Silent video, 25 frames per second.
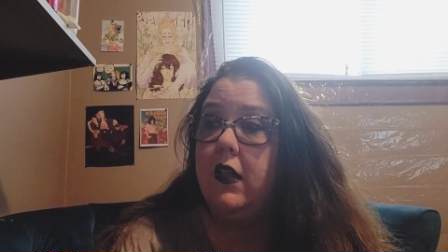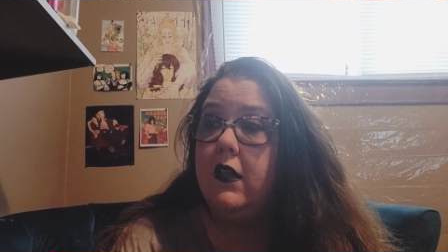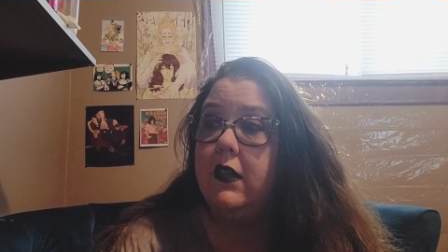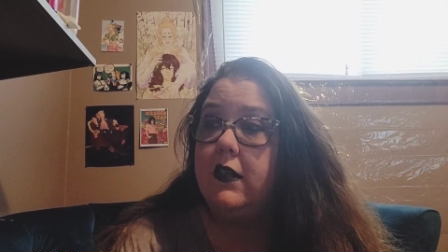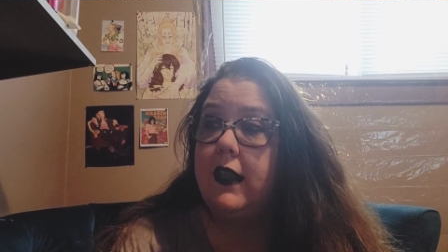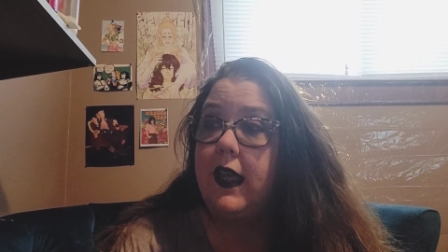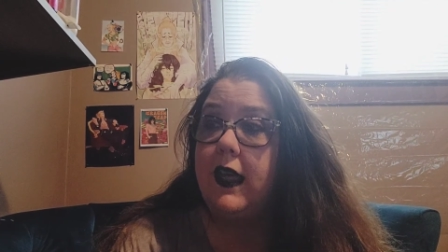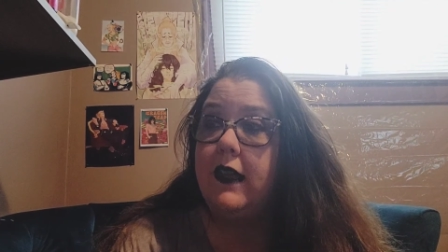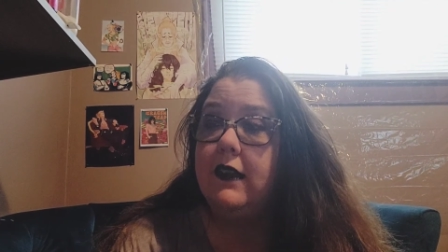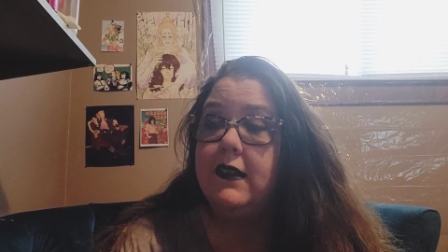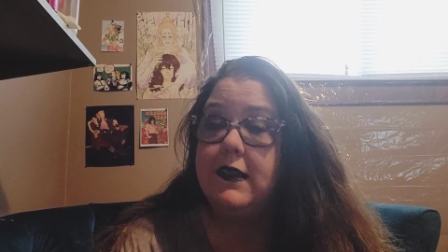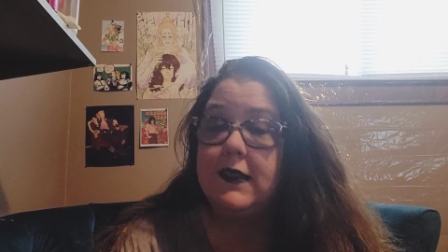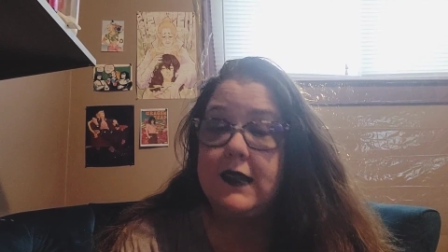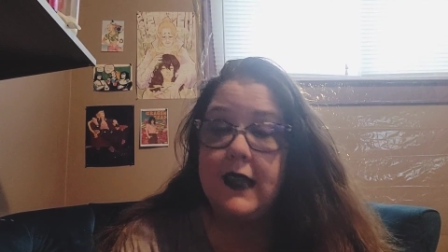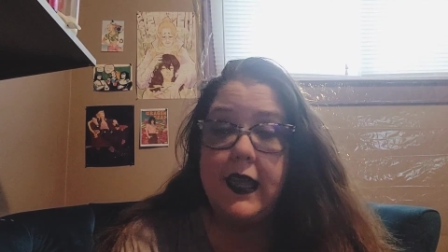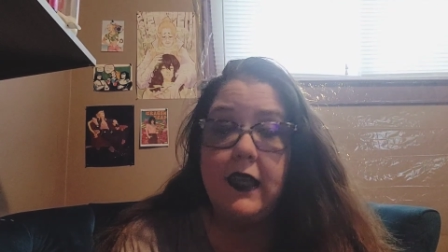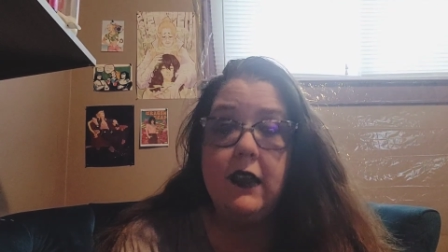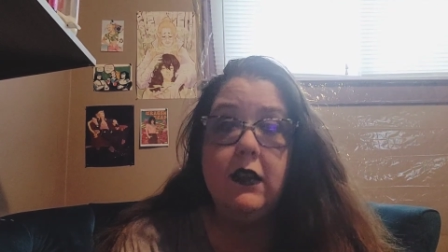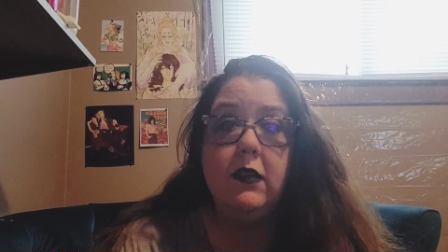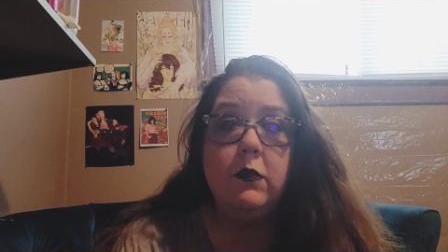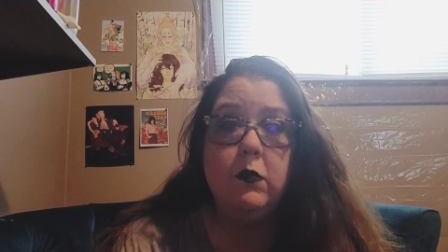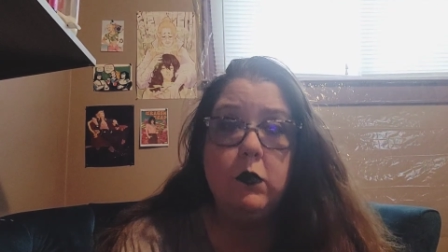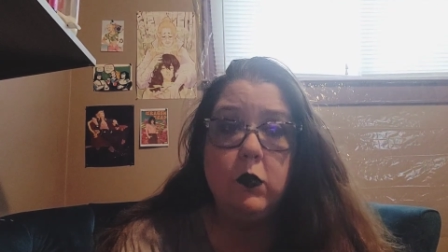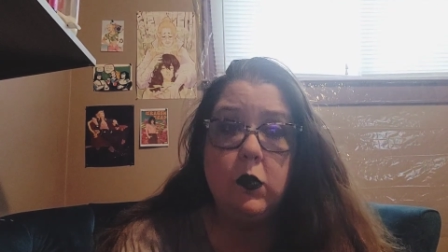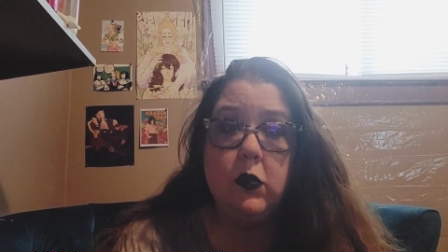that
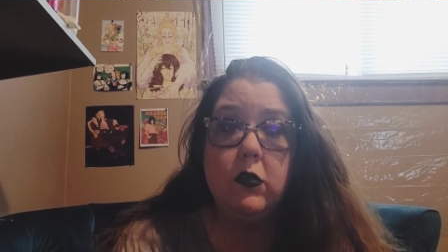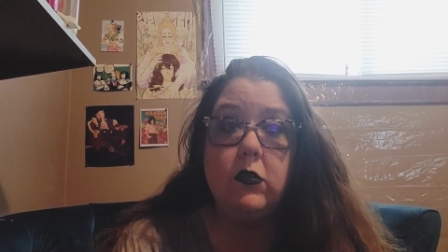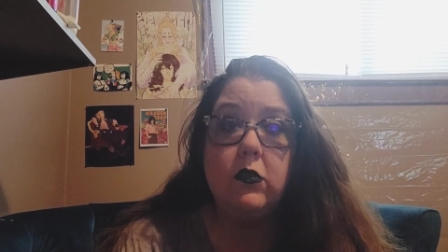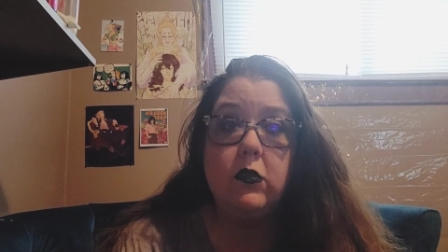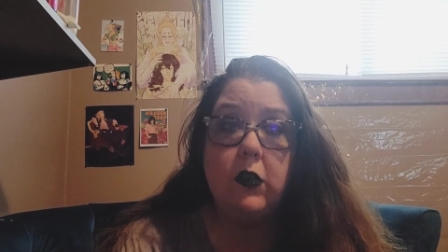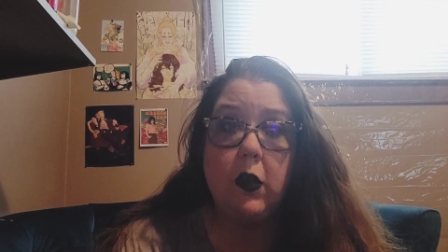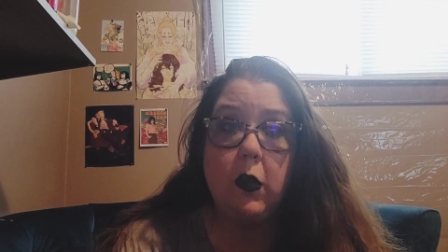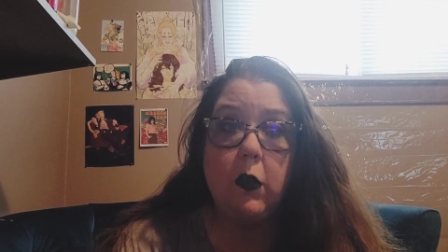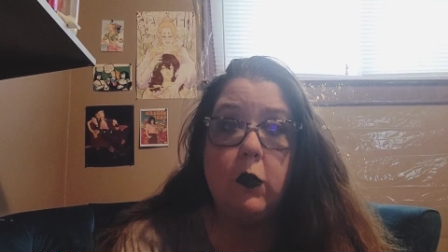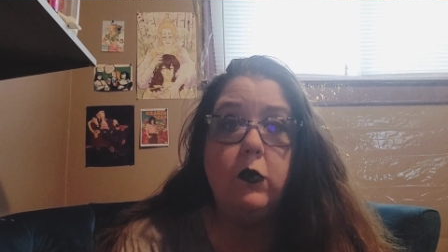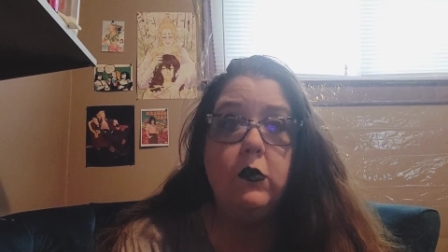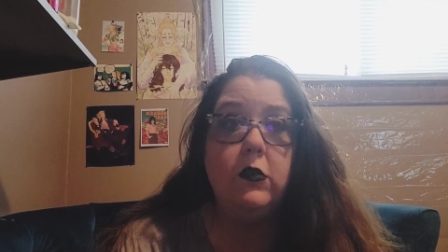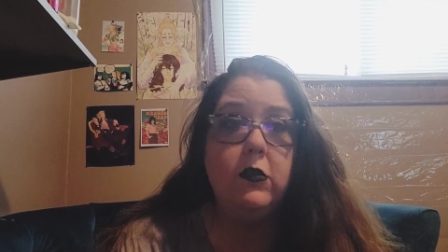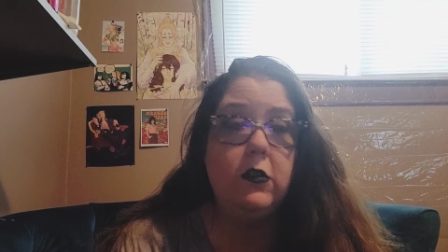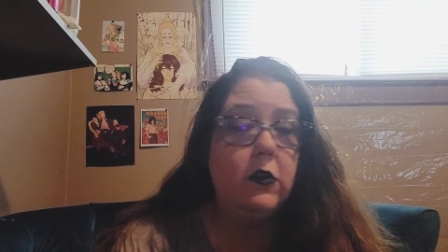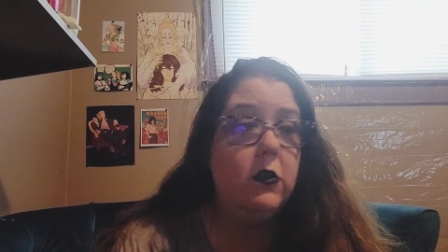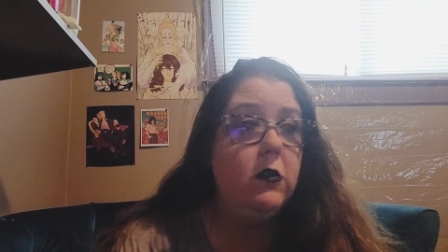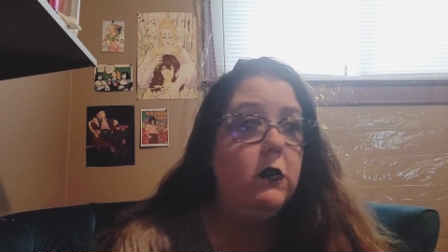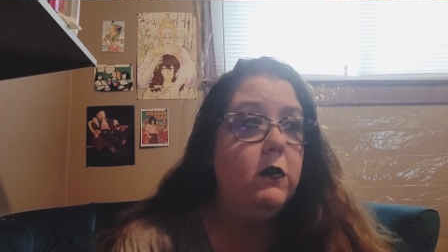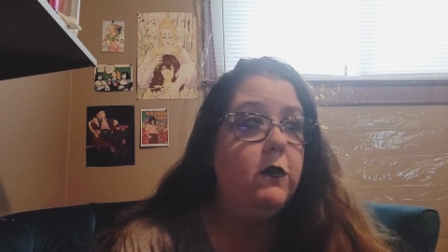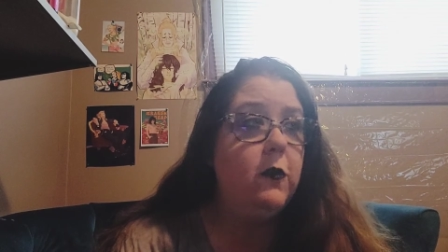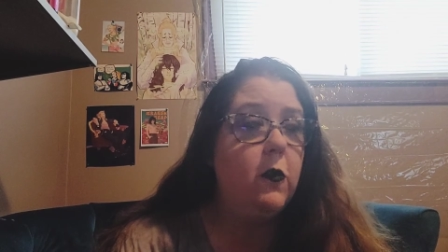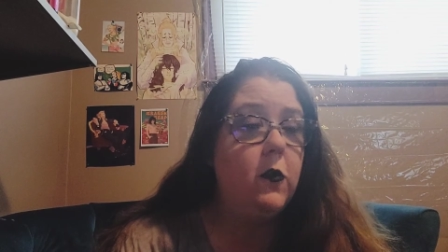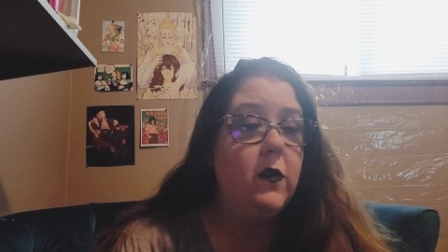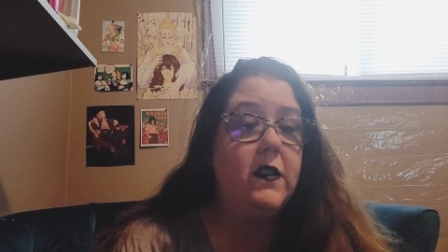Salem will go
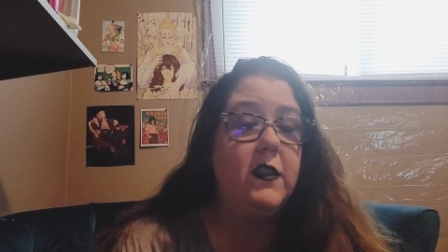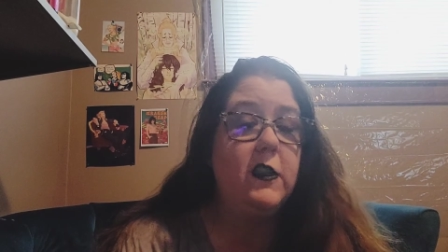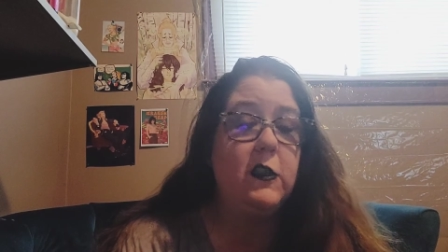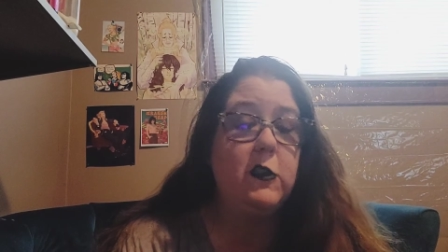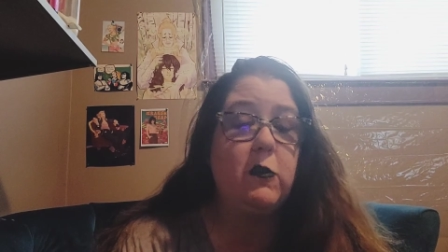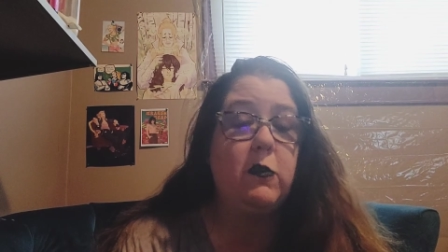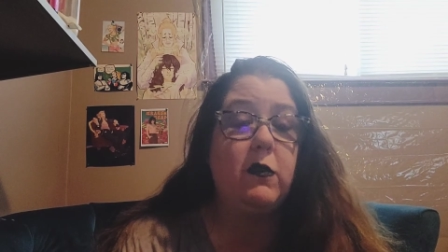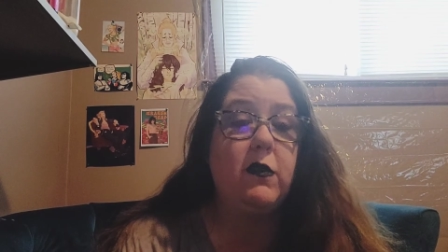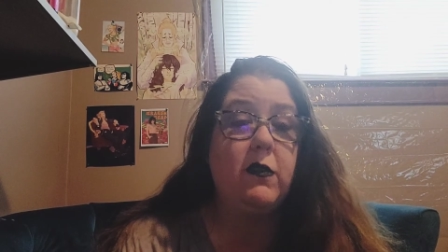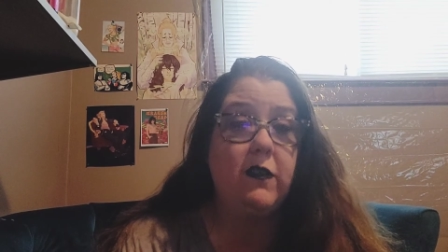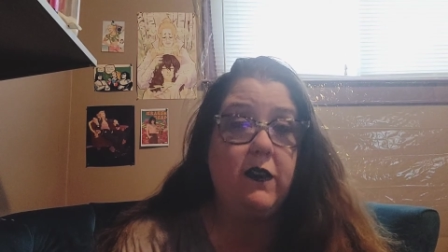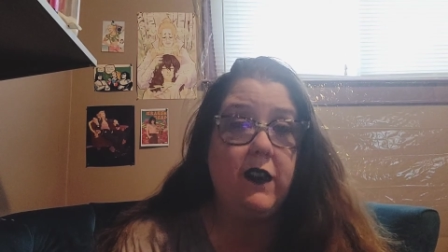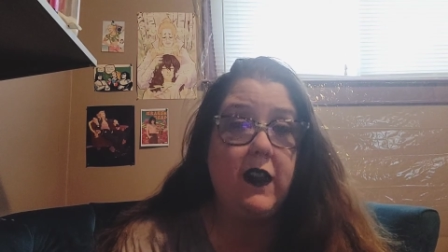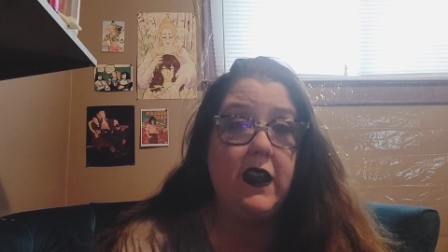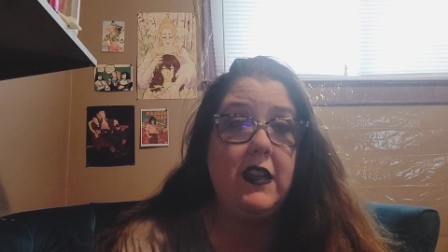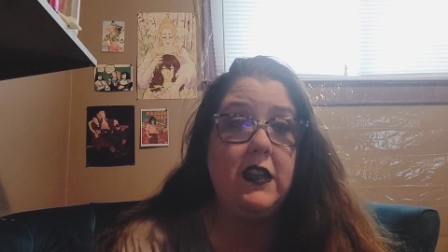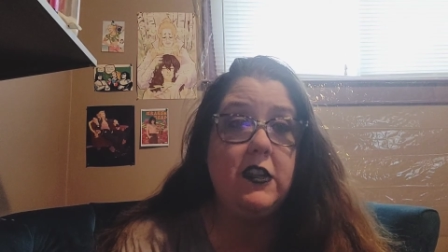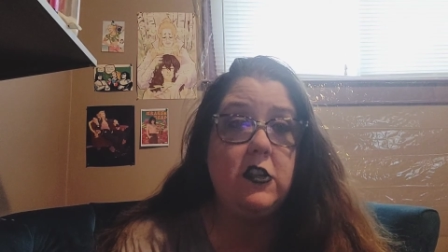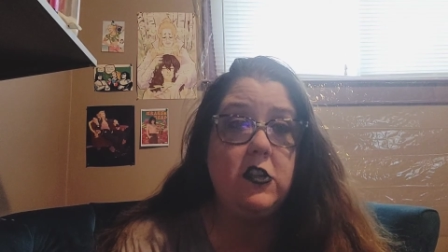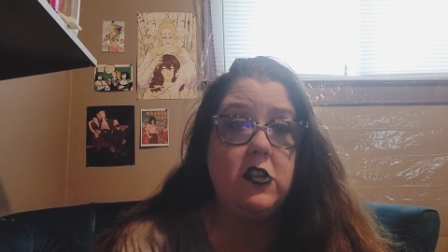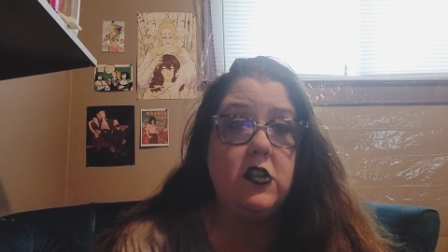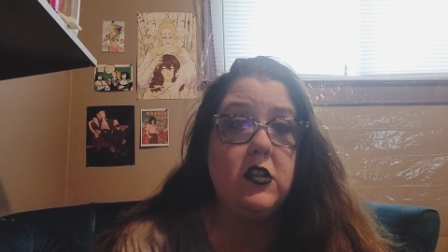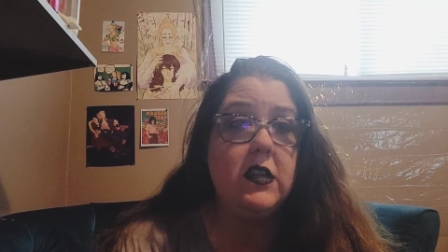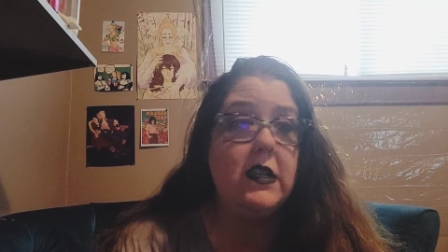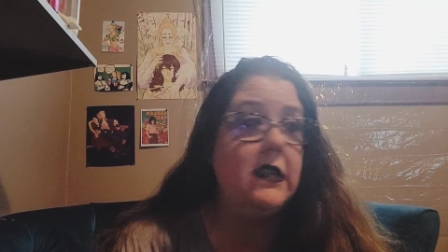to for this
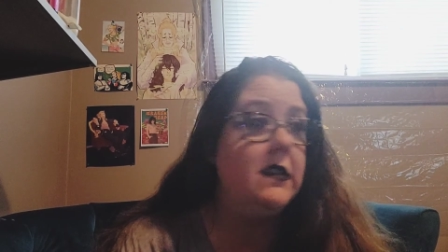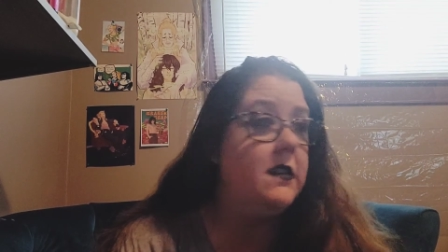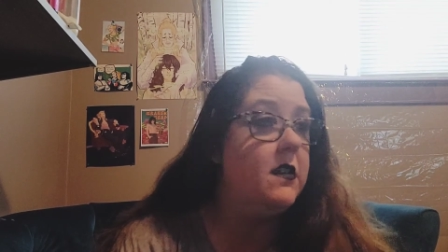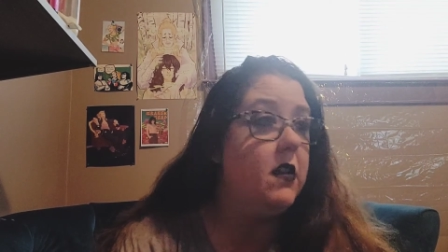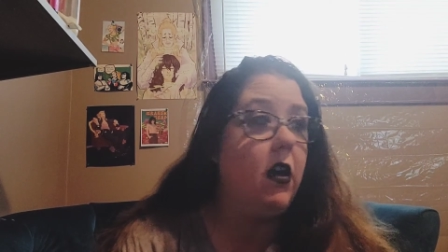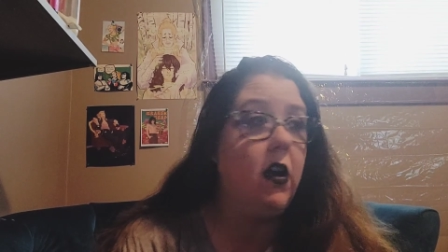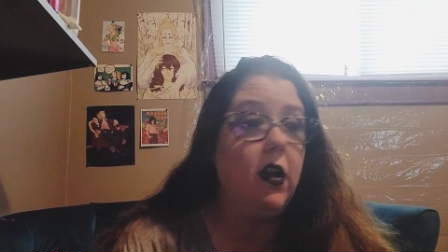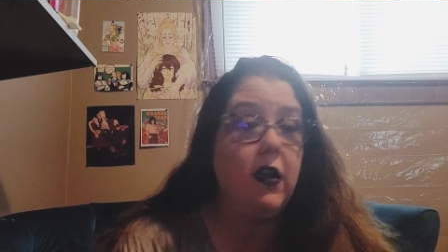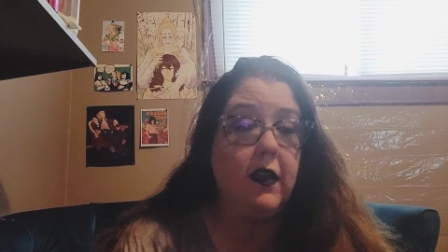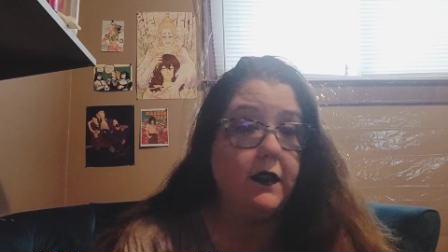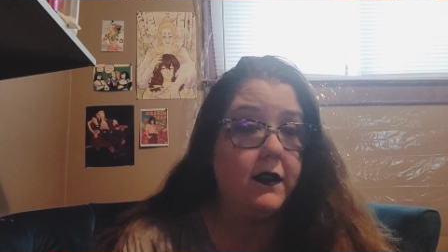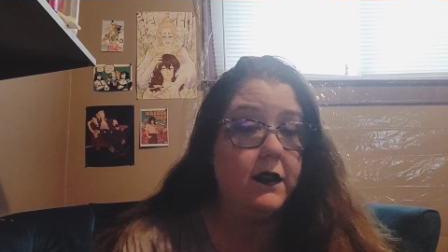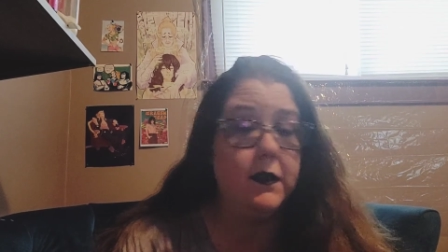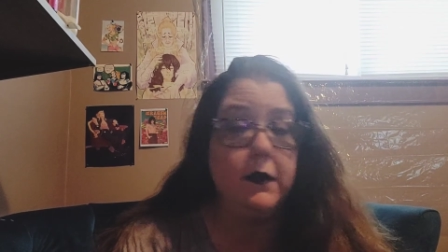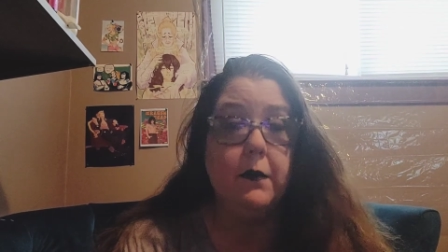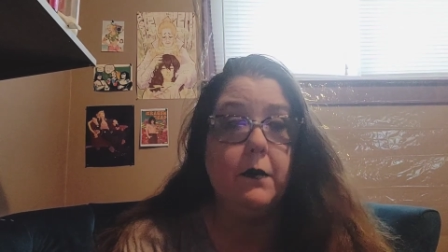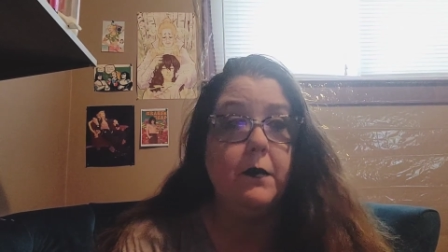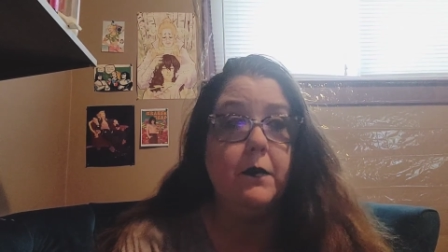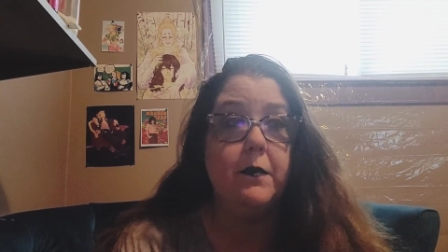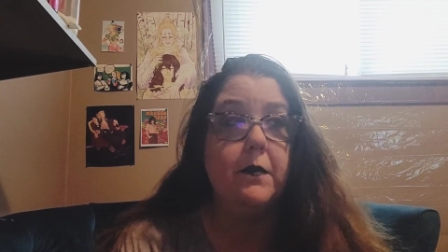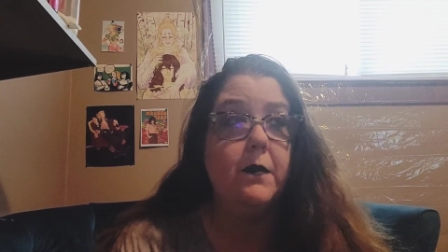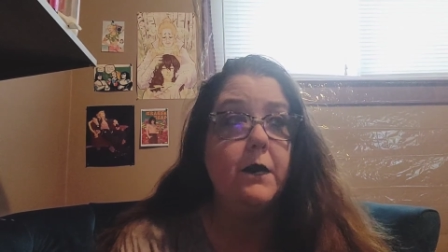revenge is awesome.